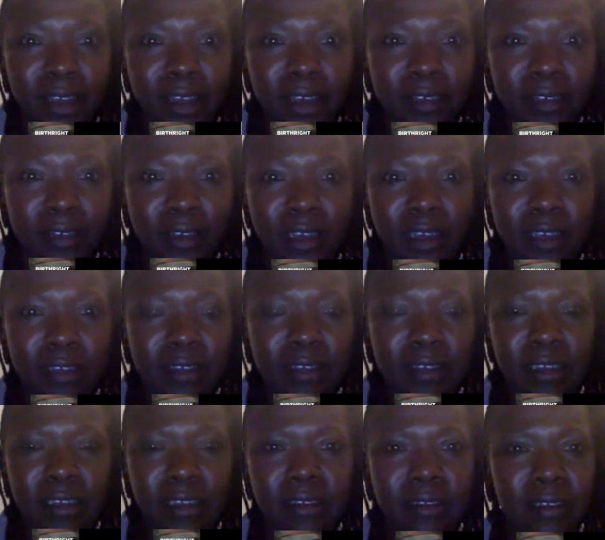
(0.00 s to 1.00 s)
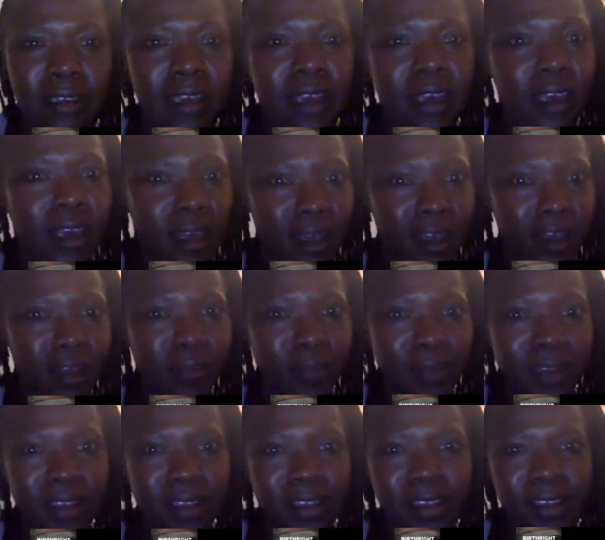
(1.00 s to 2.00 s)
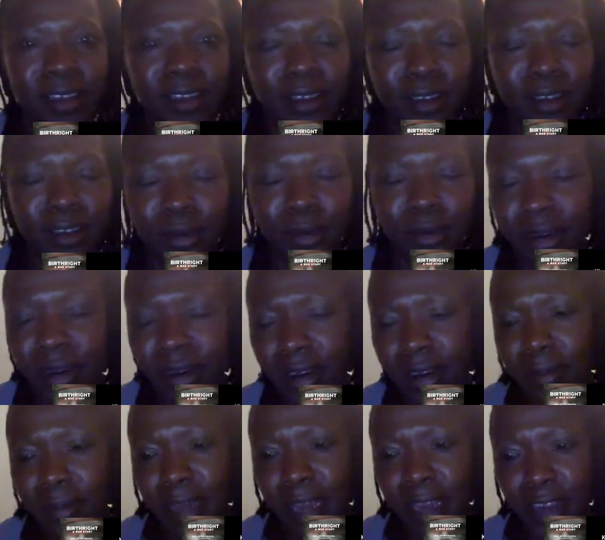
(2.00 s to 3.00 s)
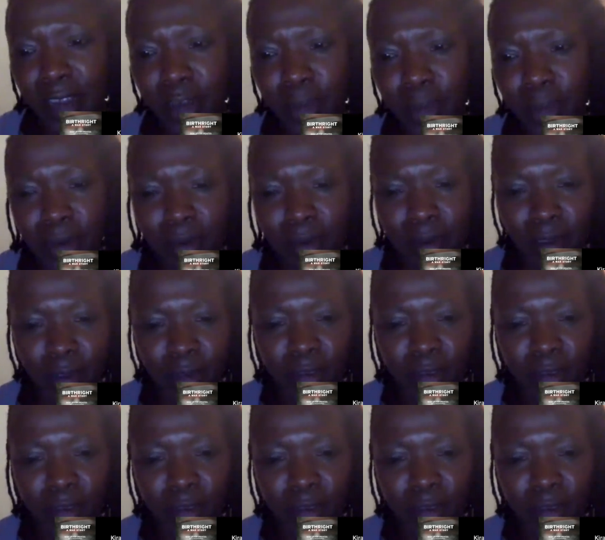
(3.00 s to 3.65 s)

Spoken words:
Like, for instance, in your documentary,